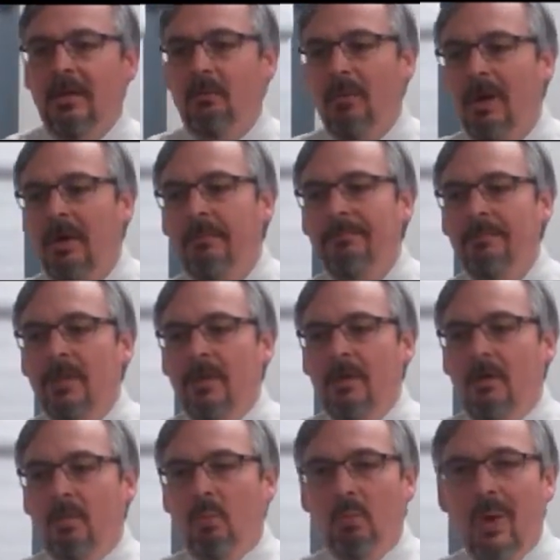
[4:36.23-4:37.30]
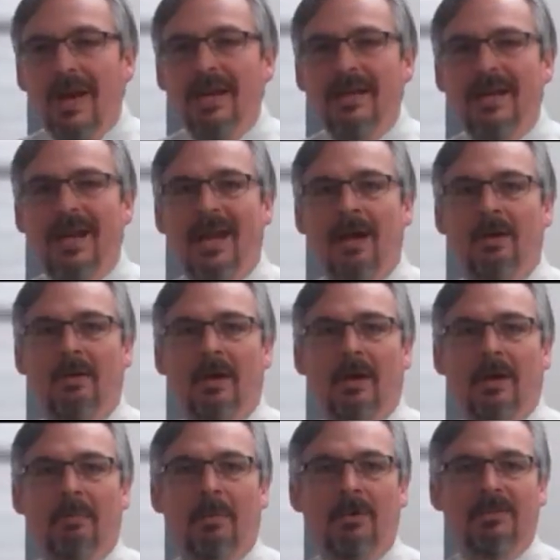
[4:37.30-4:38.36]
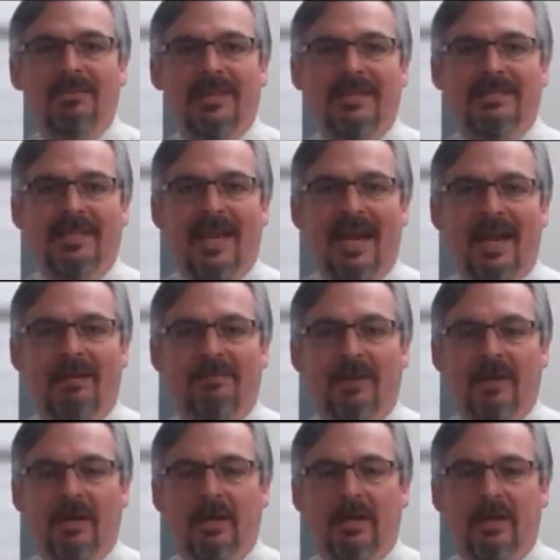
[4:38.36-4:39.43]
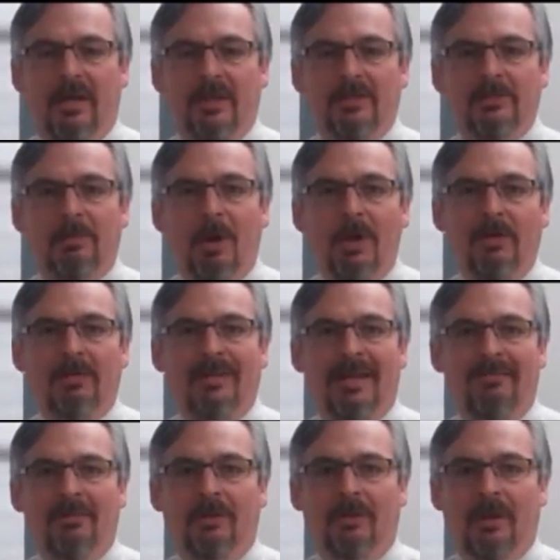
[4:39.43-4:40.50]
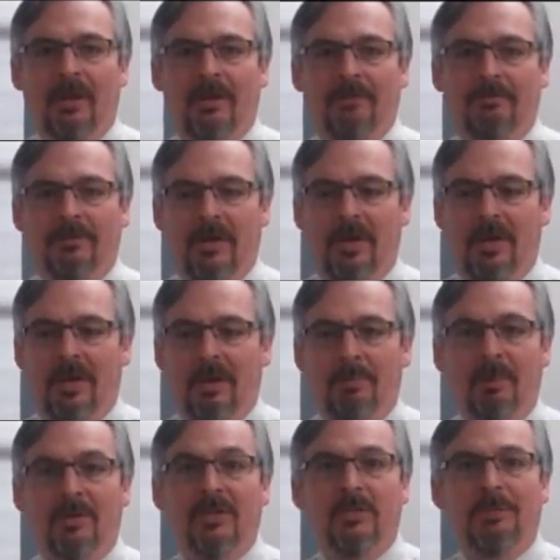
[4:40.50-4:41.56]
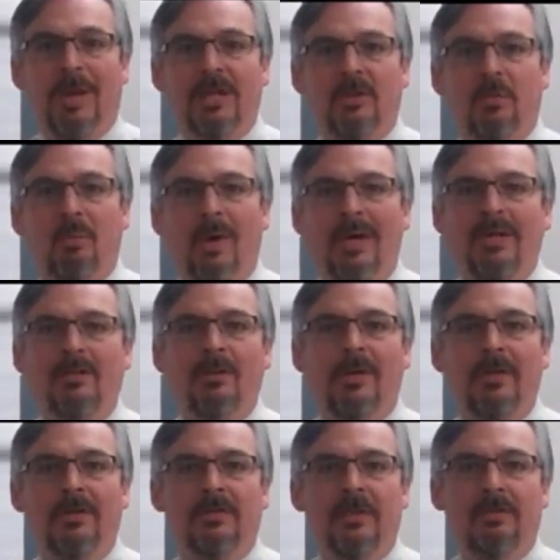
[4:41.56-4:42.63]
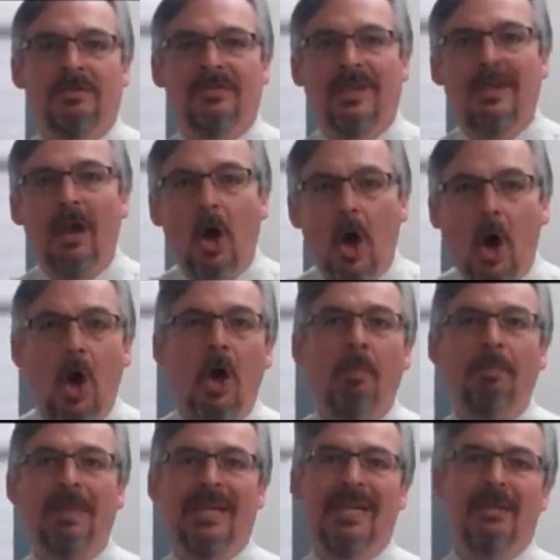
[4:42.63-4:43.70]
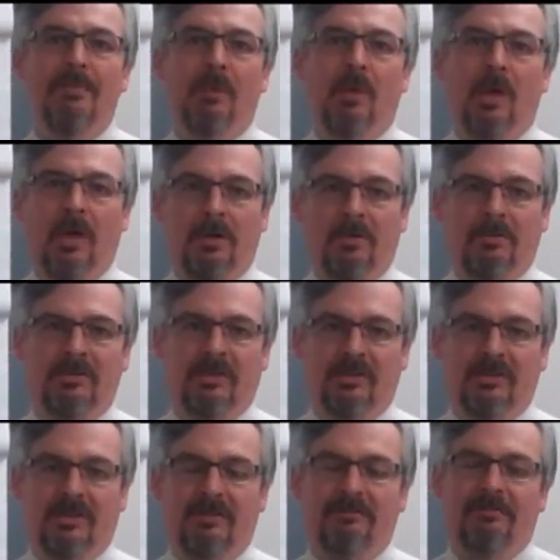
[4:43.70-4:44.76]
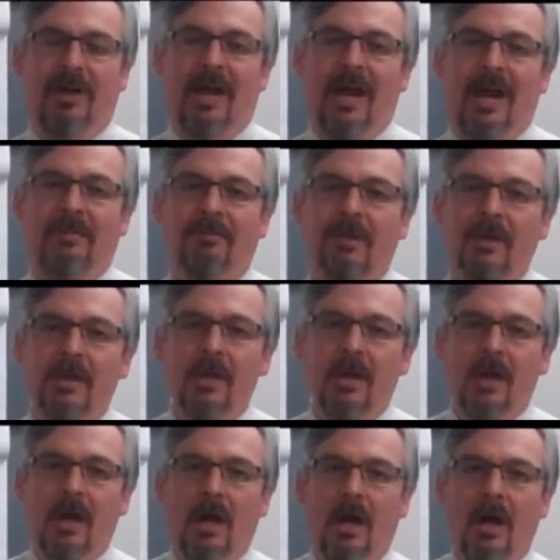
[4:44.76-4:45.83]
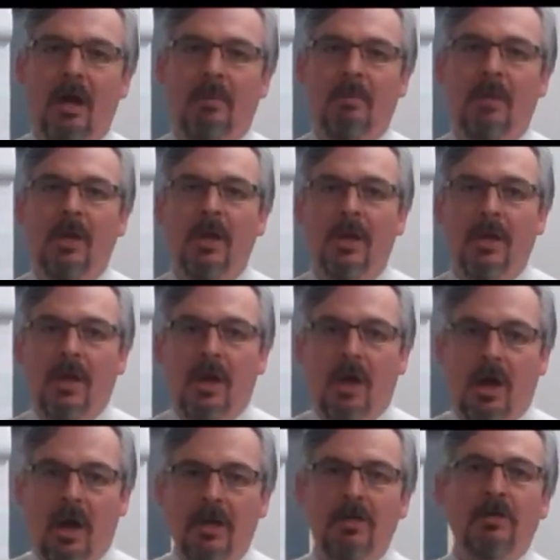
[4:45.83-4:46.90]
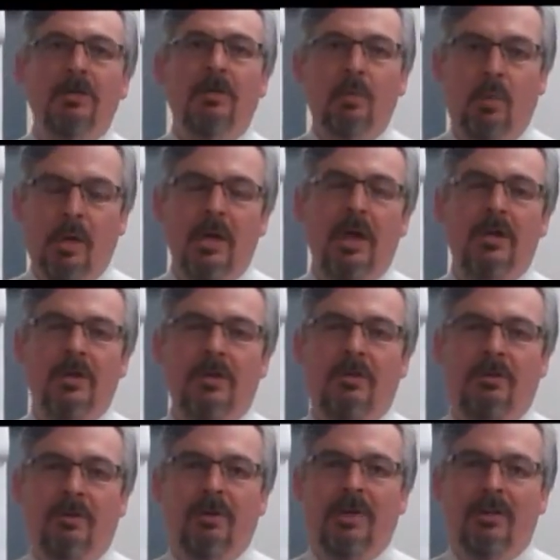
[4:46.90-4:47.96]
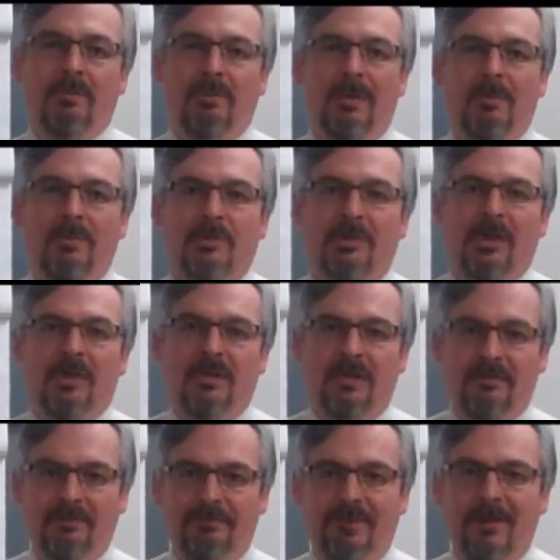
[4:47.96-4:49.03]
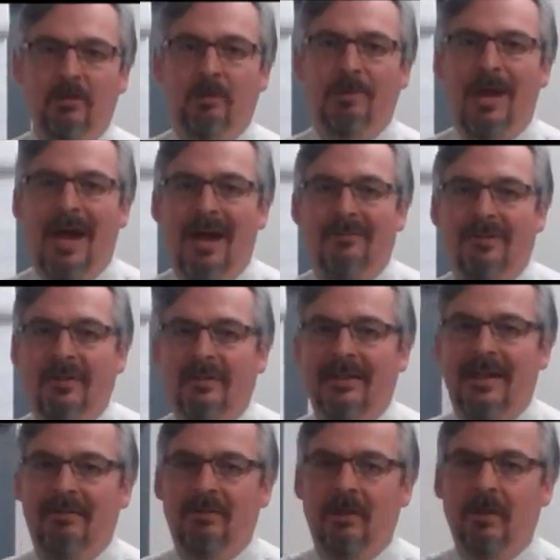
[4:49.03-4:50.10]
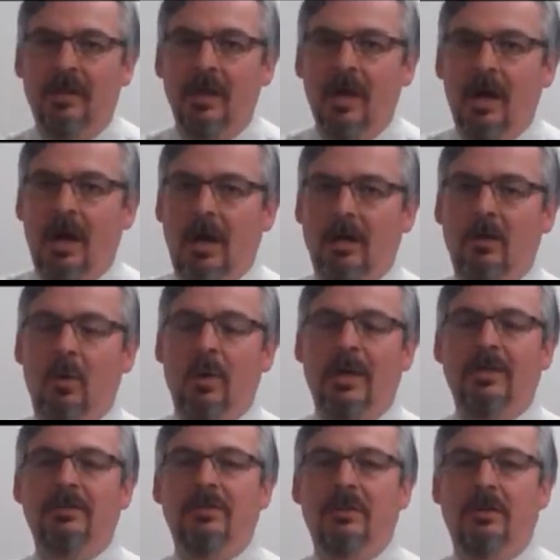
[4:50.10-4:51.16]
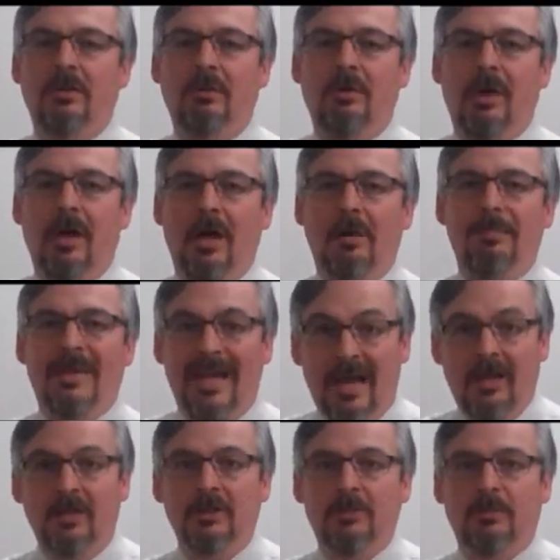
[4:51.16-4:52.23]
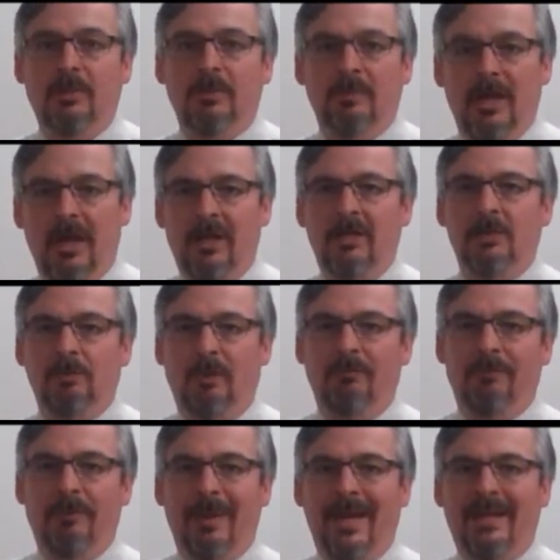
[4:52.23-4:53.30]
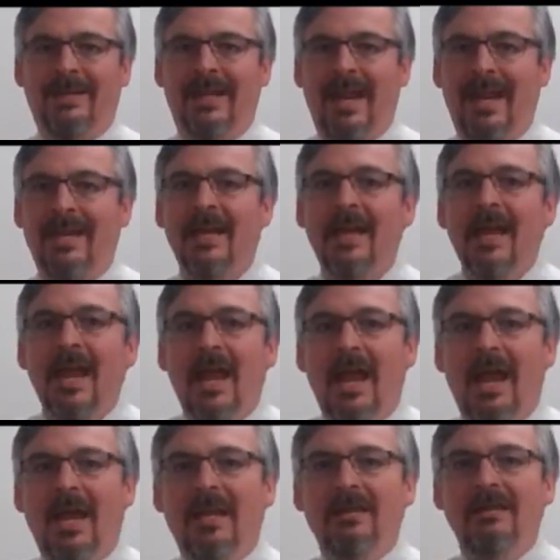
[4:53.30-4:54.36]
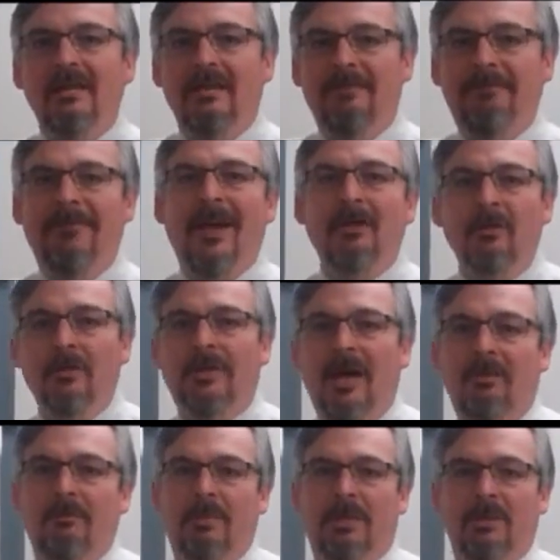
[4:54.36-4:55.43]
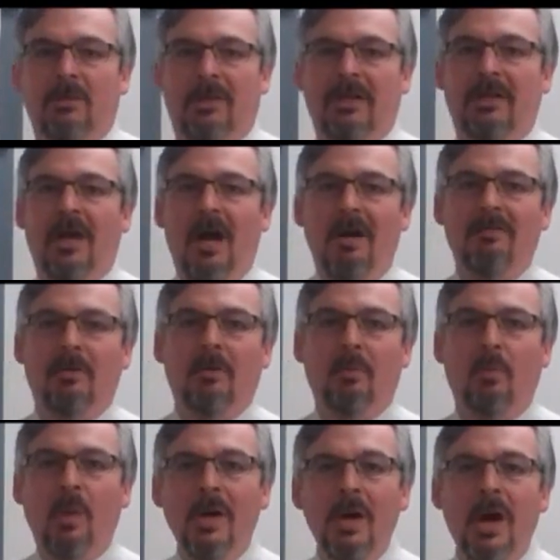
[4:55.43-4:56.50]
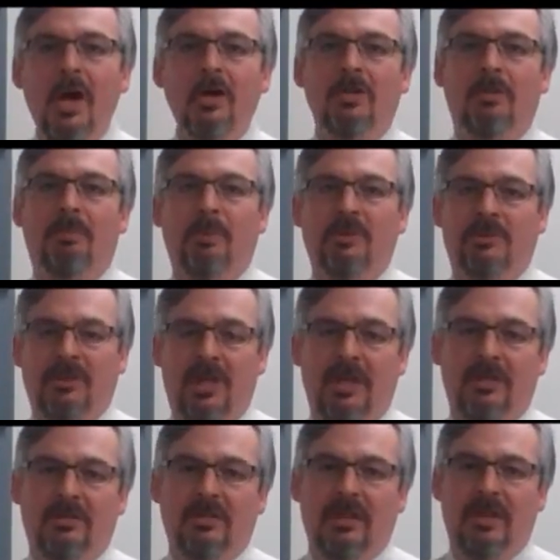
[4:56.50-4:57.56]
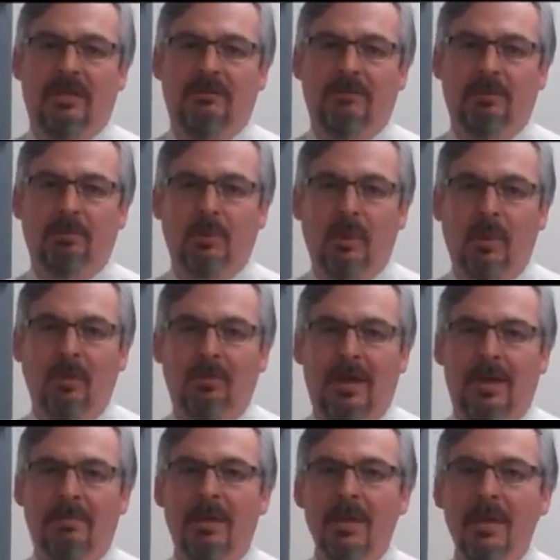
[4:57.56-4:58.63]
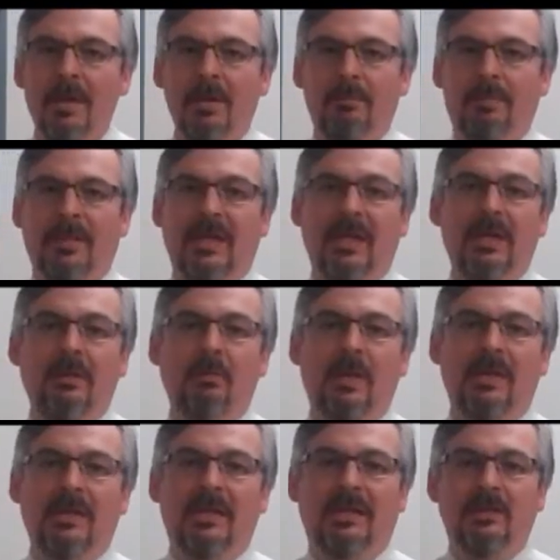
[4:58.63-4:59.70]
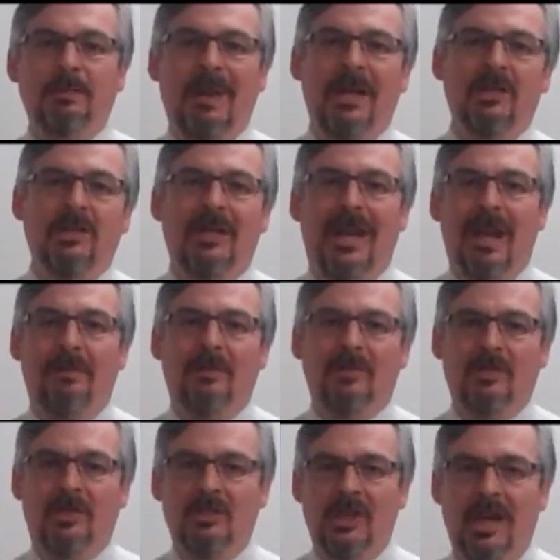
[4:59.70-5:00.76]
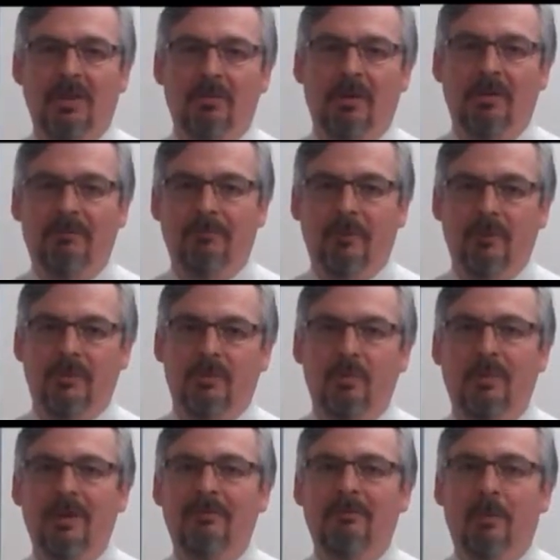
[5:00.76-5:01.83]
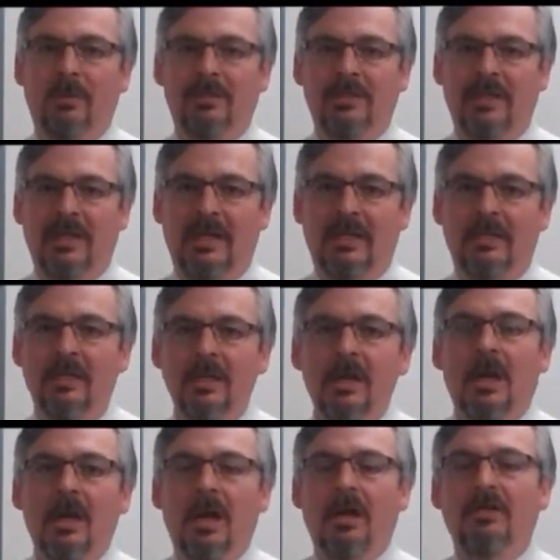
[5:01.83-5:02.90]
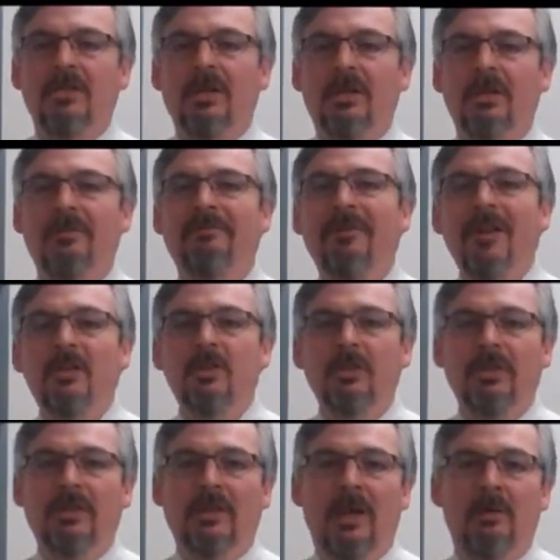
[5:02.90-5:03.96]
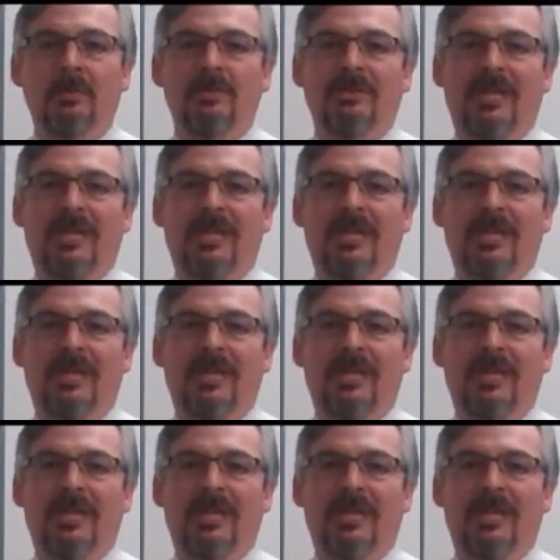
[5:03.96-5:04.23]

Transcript: Well, right now most states have a smaller level of participation. What it's going to do is that all people under 65, under 133% of the federal poverty level, are going to be eligible for Medicaid, and the federal government is going to cover 100% of the program beginning when the expansion happens on January 1st, 2014, until it eventually lowers